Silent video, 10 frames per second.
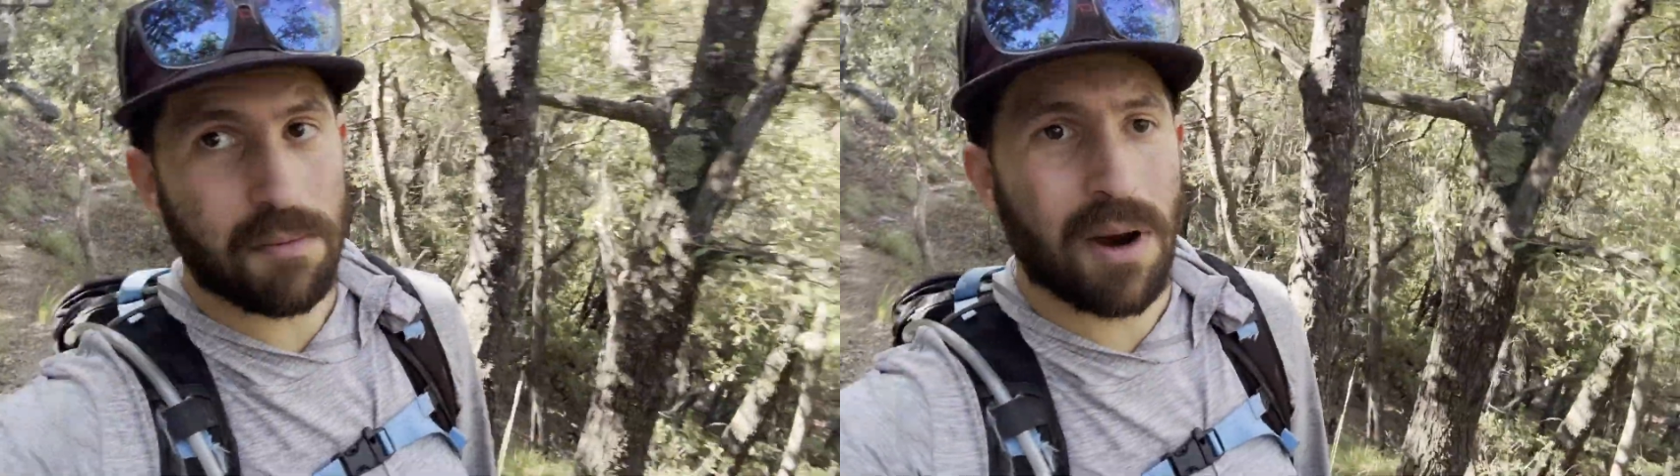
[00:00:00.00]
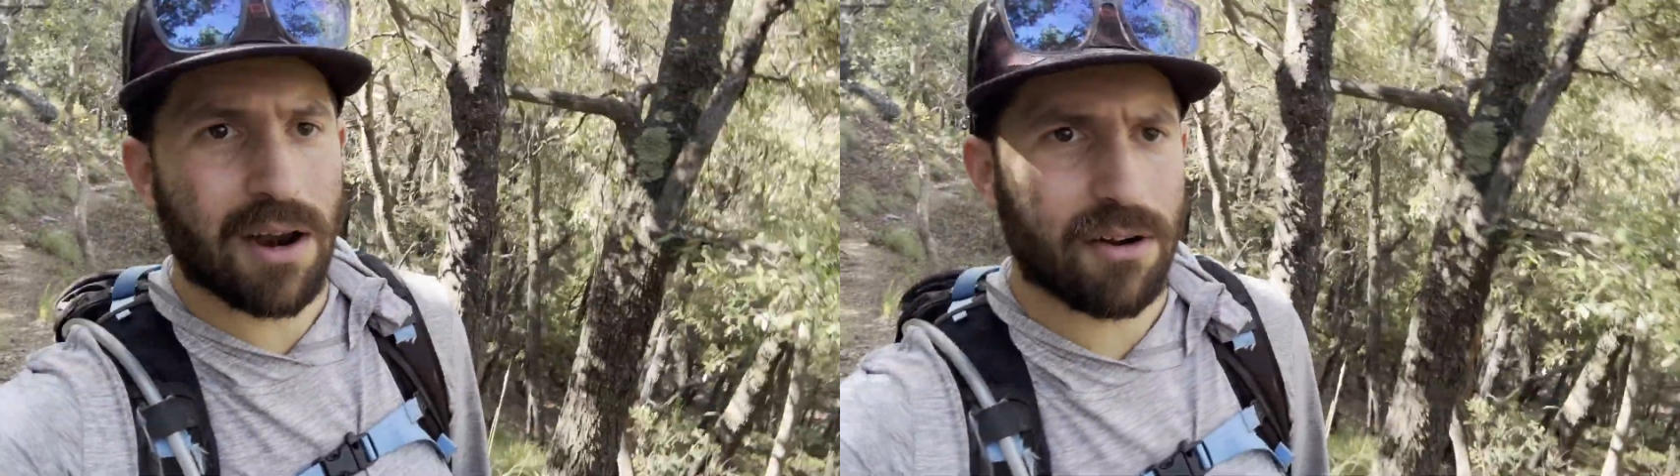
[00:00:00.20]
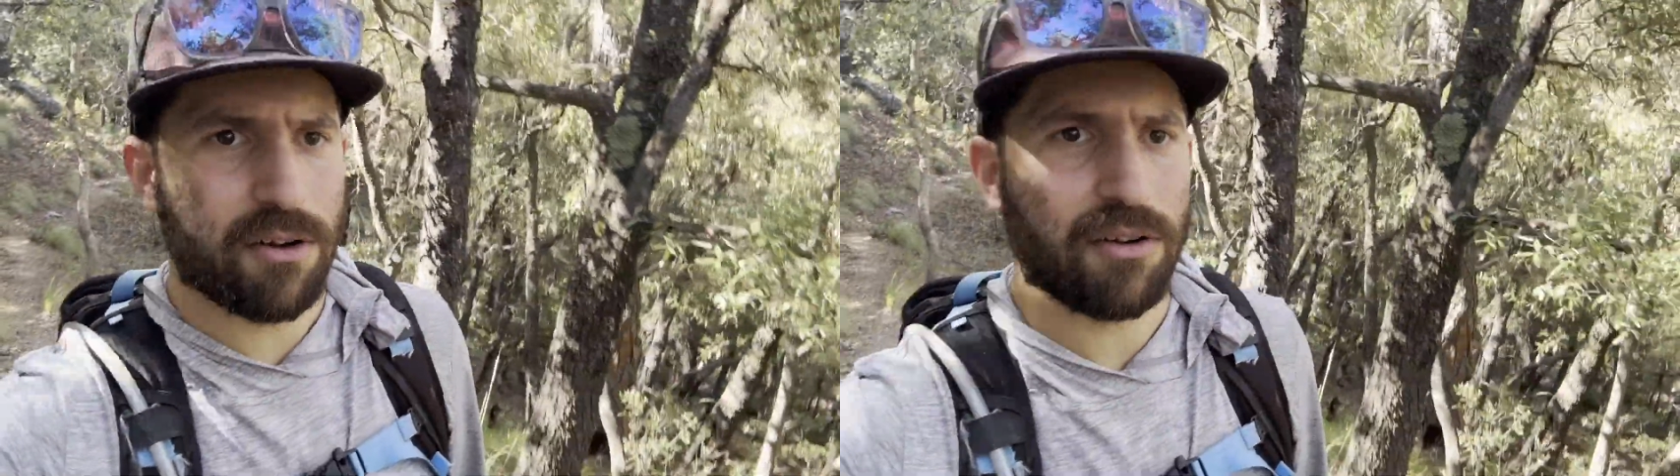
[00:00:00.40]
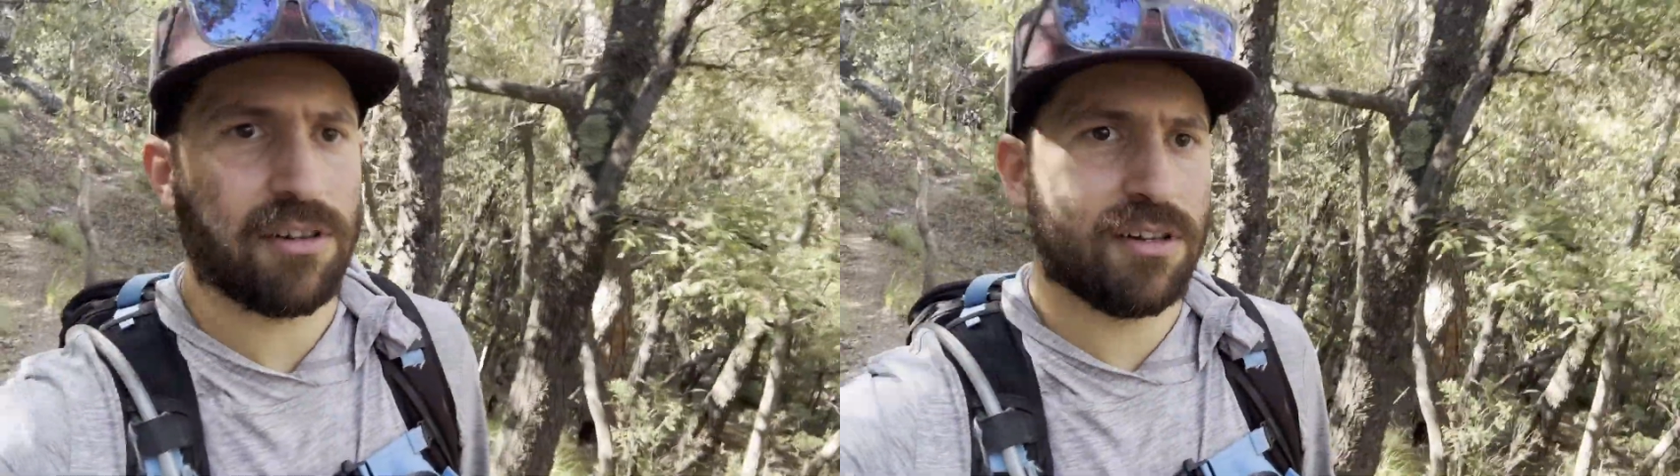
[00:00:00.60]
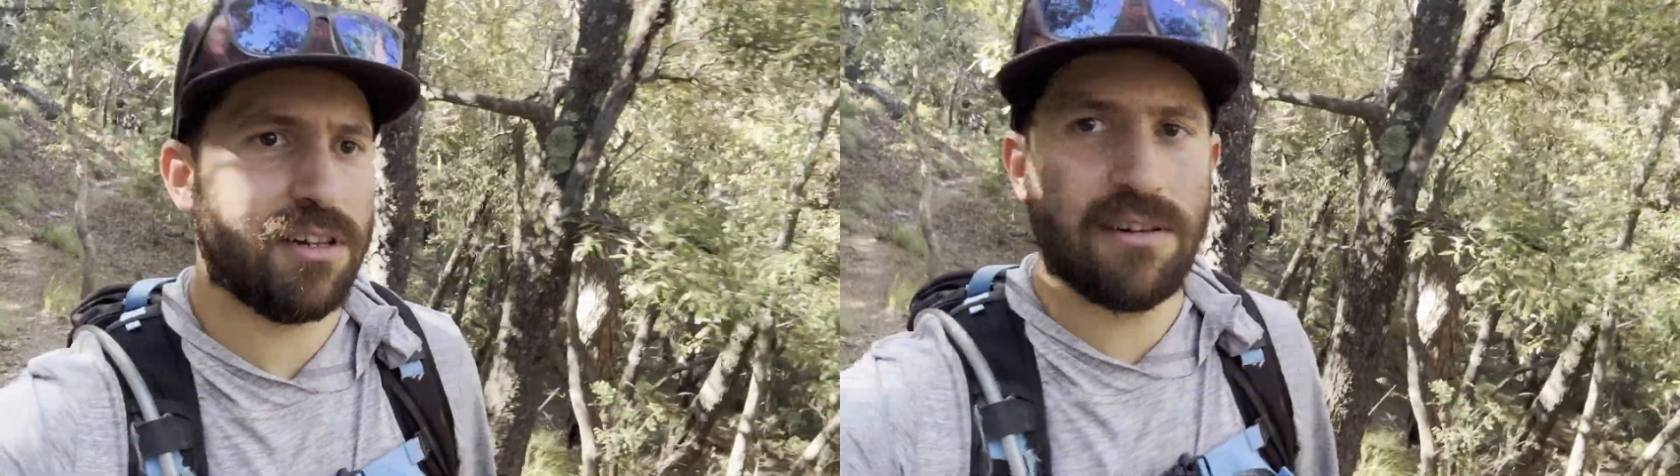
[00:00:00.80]
monitor,
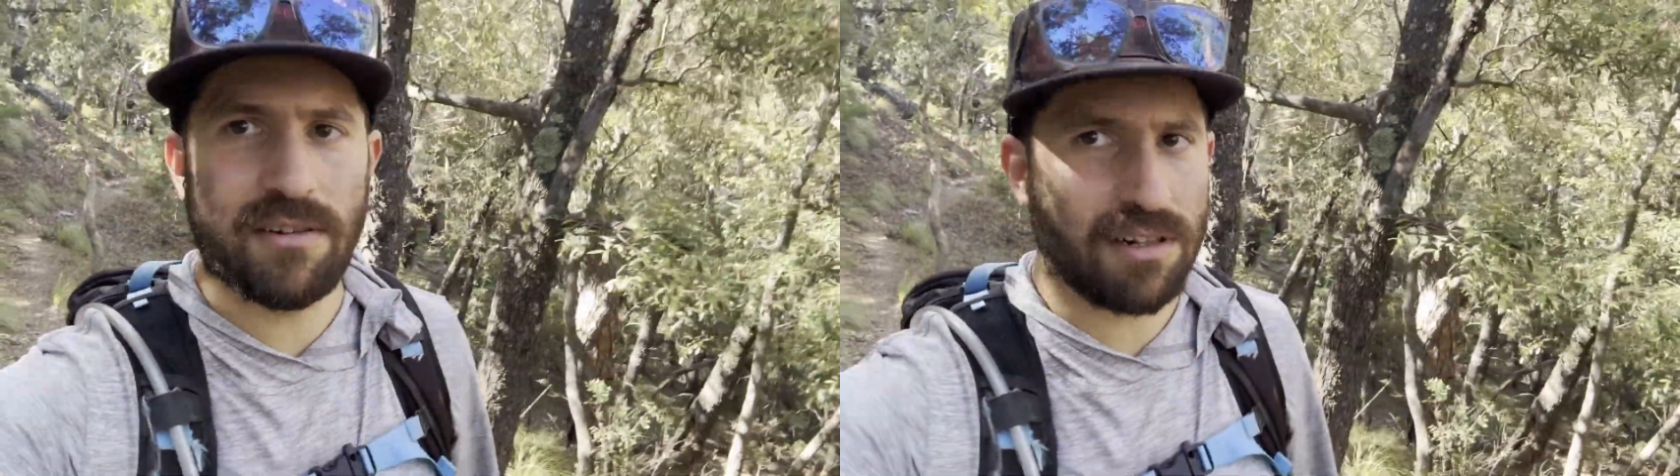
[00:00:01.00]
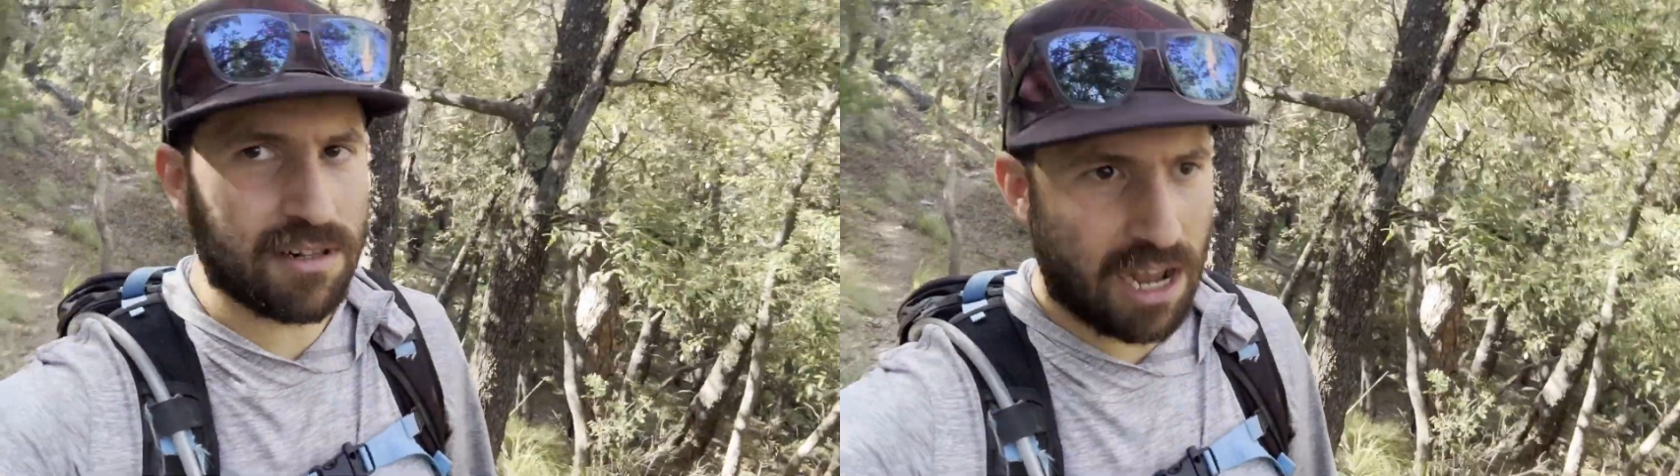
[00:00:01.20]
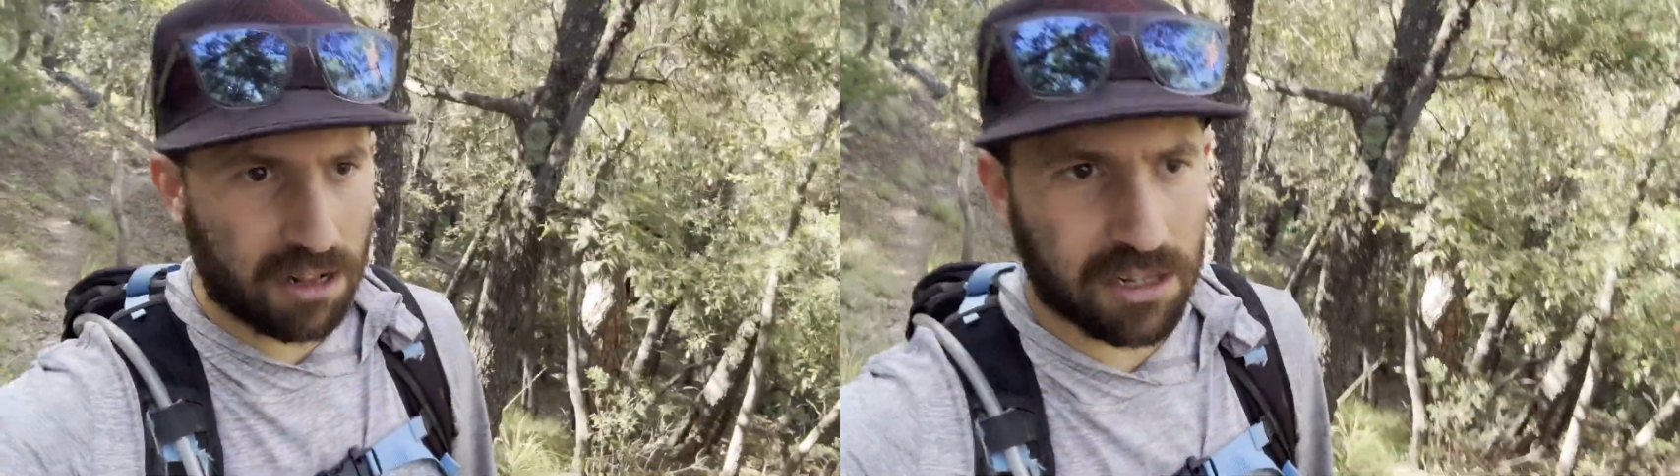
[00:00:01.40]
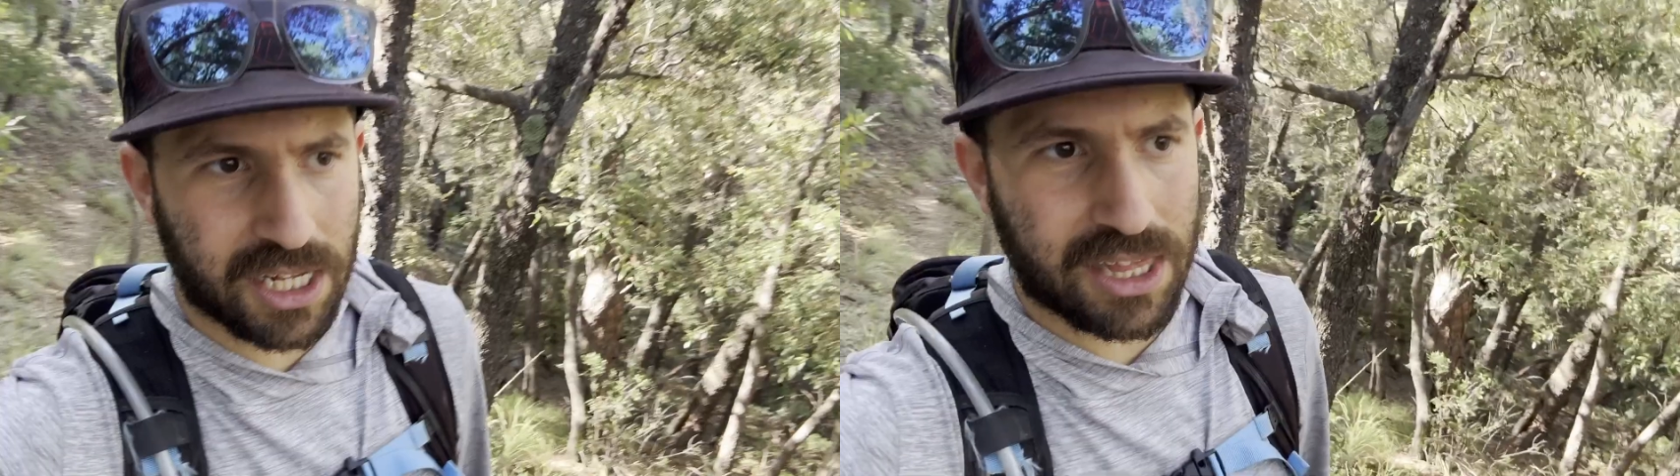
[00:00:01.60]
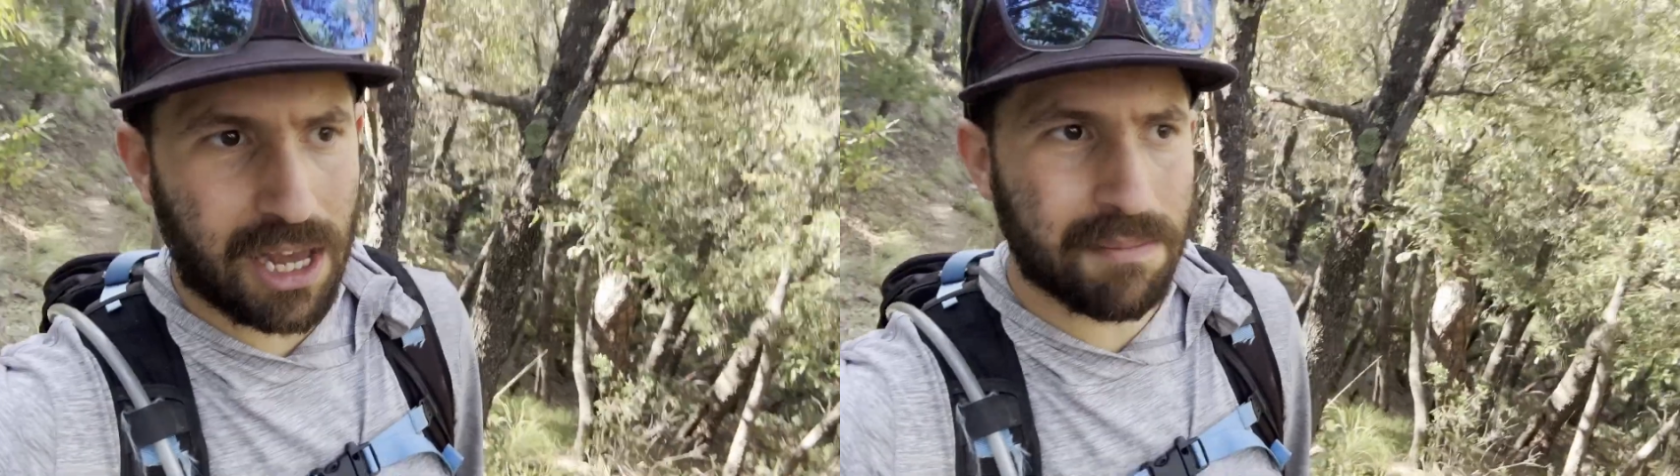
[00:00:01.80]
take a look at that.